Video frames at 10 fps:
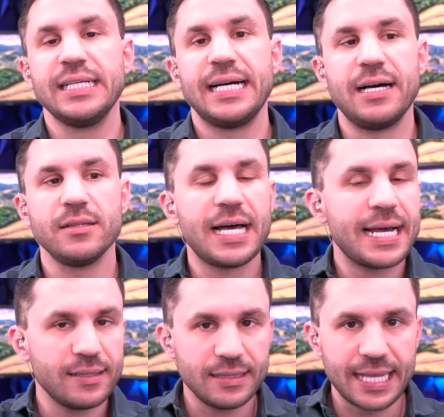a uh,
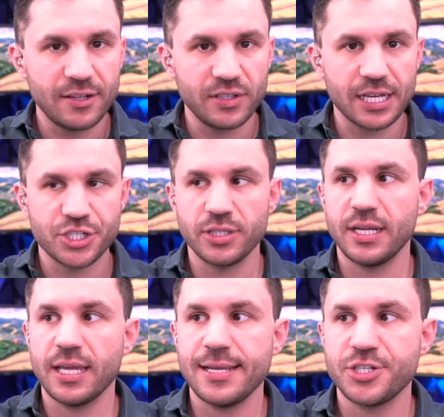lot of lot of election
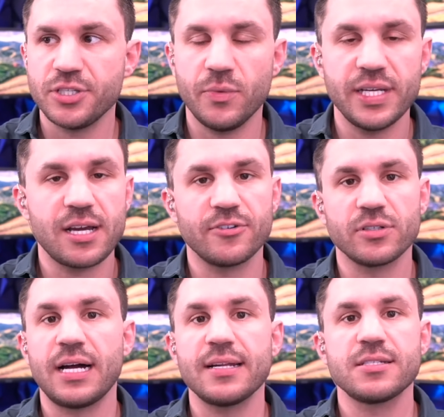litigation that we covered, a
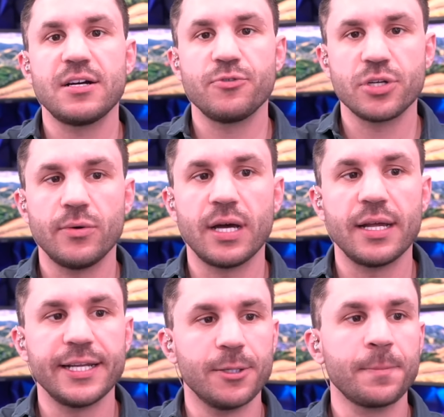lot of stuff was on
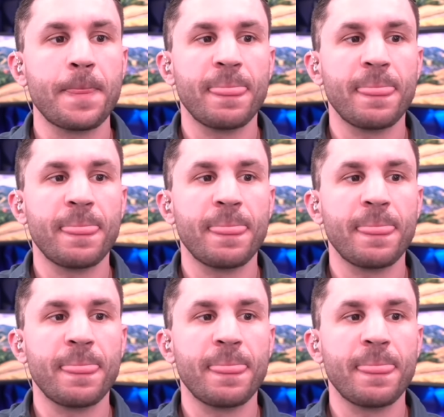here.